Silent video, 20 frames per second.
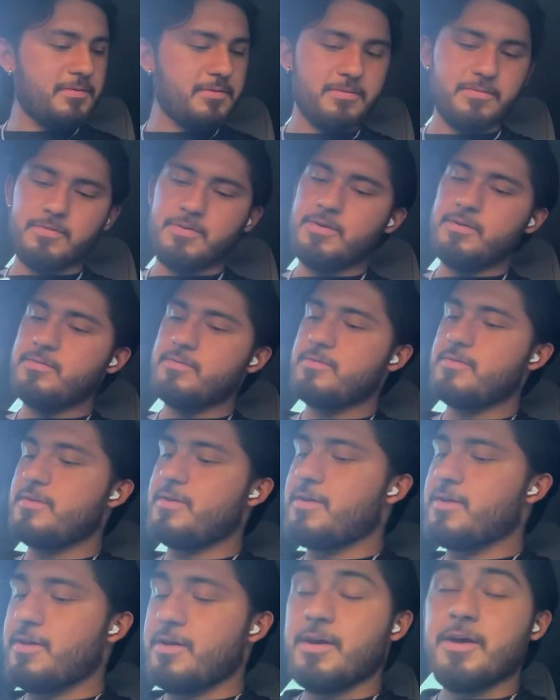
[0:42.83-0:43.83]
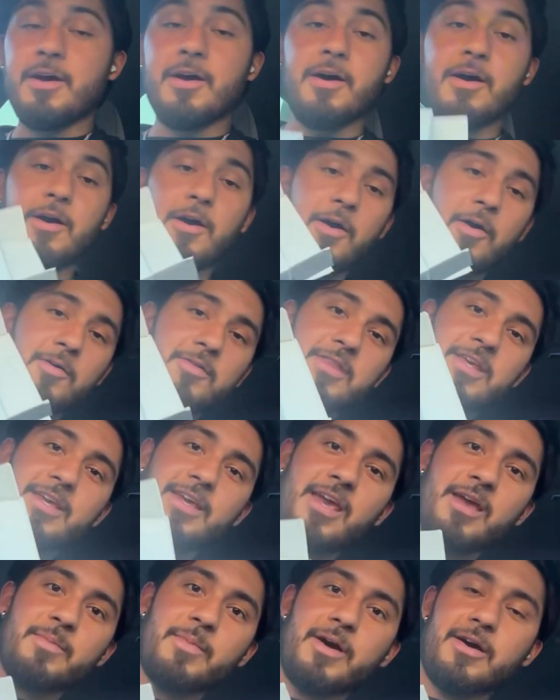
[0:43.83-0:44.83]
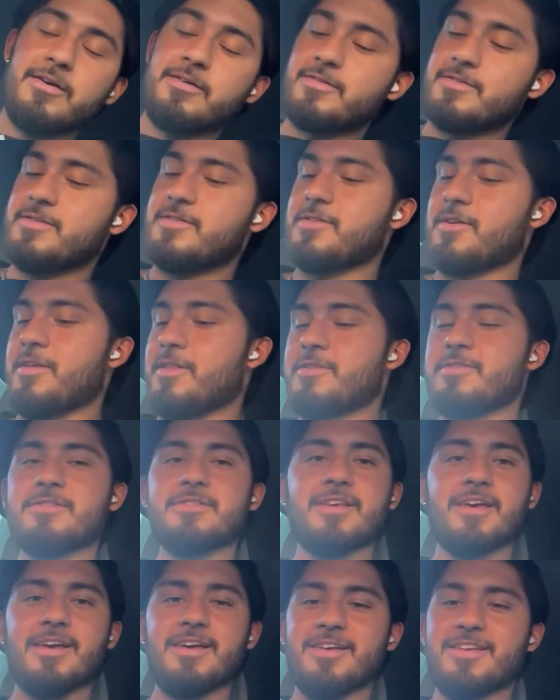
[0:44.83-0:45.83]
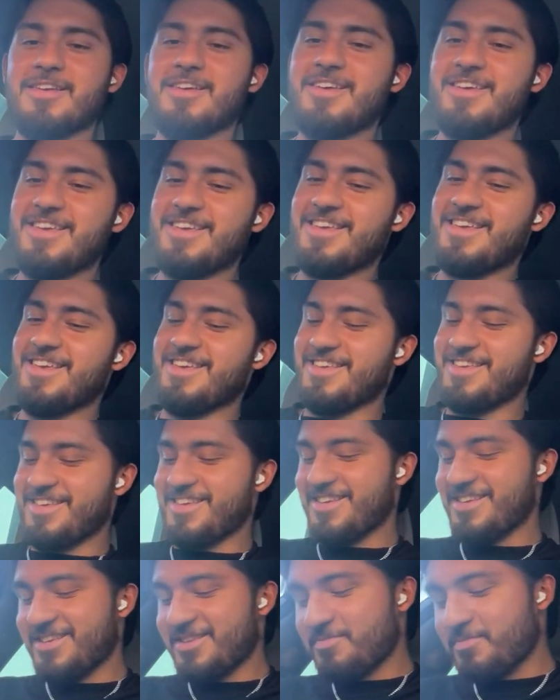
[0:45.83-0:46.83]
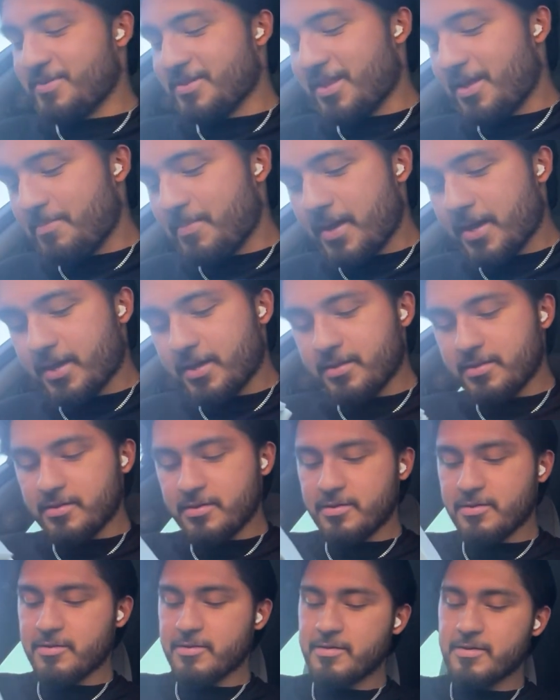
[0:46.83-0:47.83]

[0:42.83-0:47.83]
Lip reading: Well, whole thing came out, so there's that. Put that back in there.